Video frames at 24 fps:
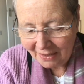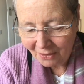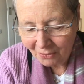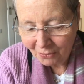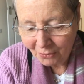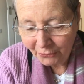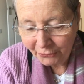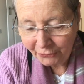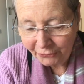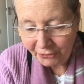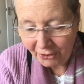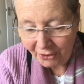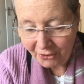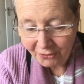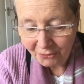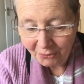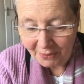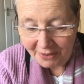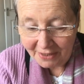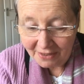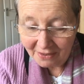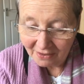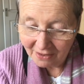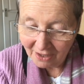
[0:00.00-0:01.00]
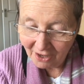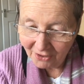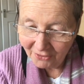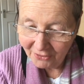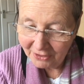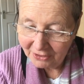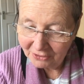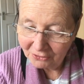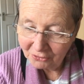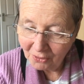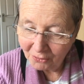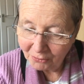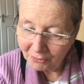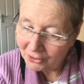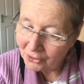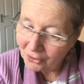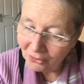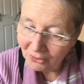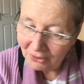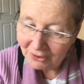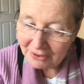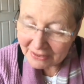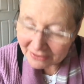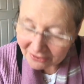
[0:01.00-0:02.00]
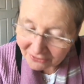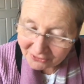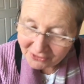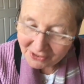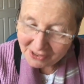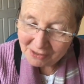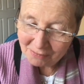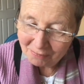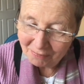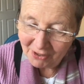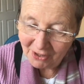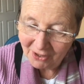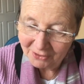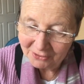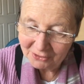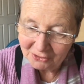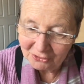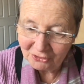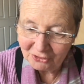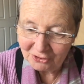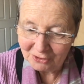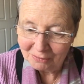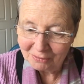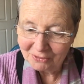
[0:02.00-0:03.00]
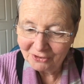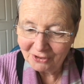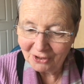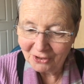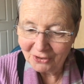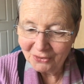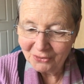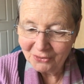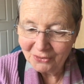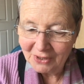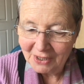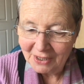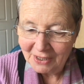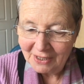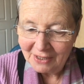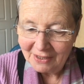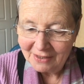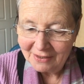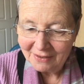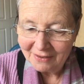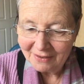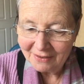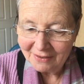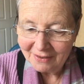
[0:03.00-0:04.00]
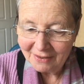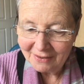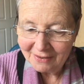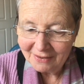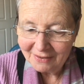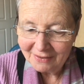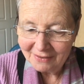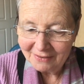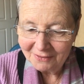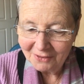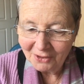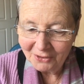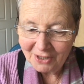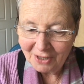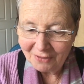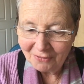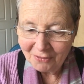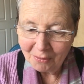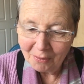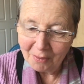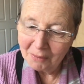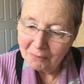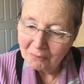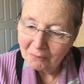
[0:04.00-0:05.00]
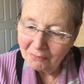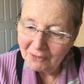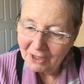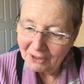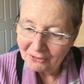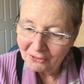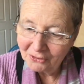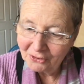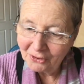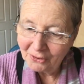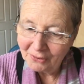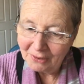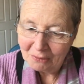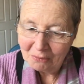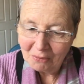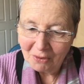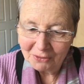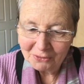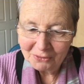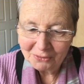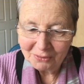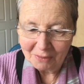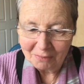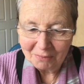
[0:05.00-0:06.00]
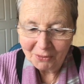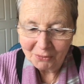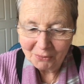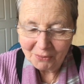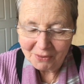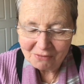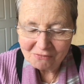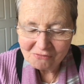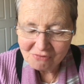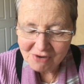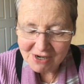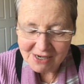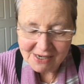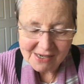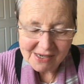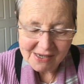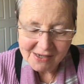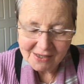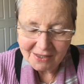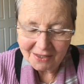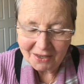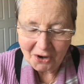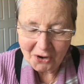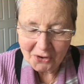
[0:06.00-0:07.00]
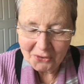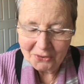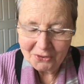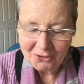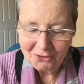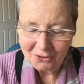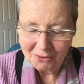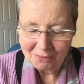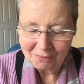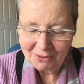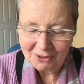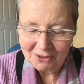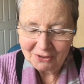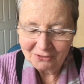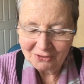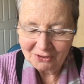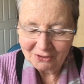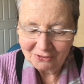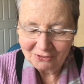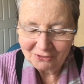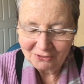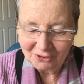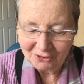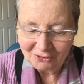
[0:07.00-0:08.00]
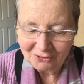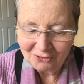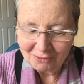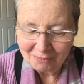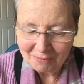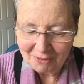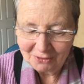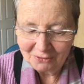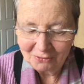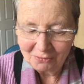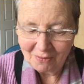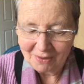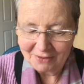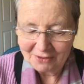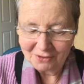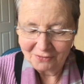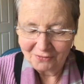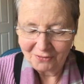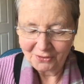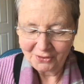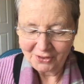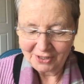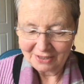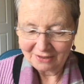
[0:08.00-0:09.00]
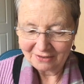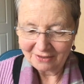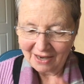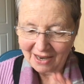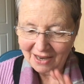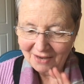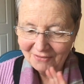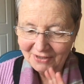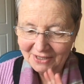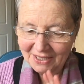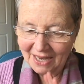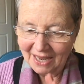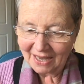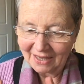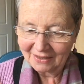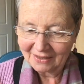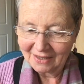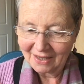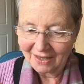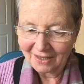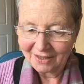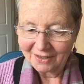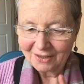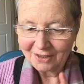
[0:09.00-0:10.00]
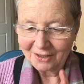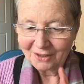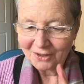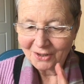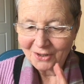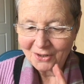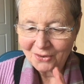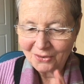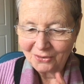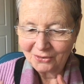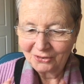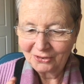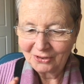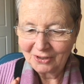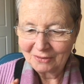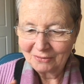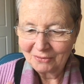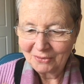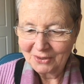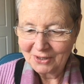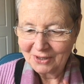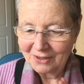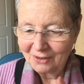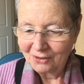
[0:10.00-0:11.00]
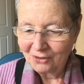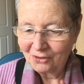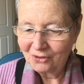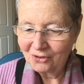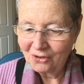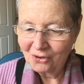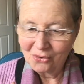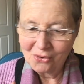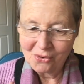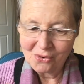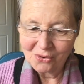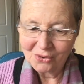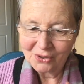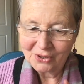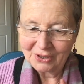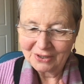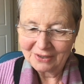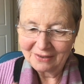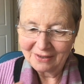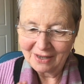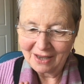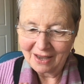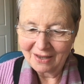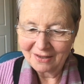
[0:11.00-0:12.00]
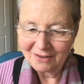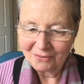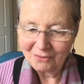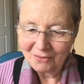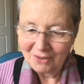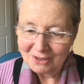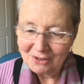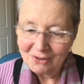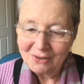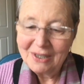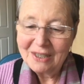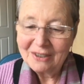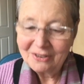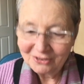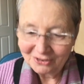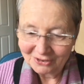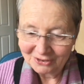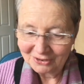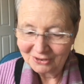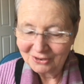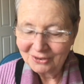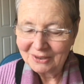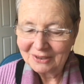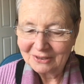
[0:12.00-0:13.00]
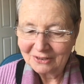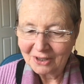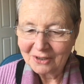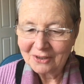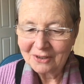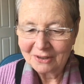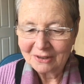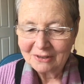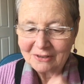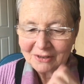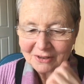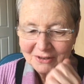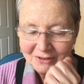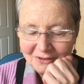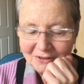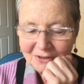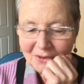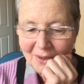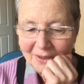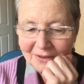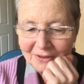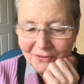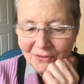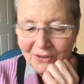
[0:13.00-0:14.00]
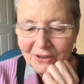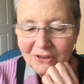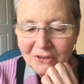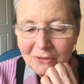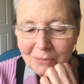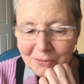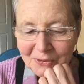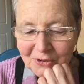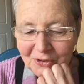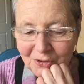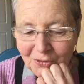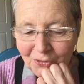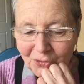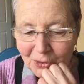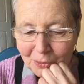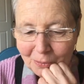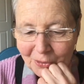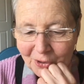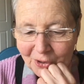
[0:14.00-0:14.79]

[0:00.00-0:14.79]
also, we encourage what we call listening partnerships. So not everyone necessarily wants one, but we really encourage it because it's just the most wonderful thing to have an ally that you sit with and talk. Well, you listen to each other. It's quite a very specific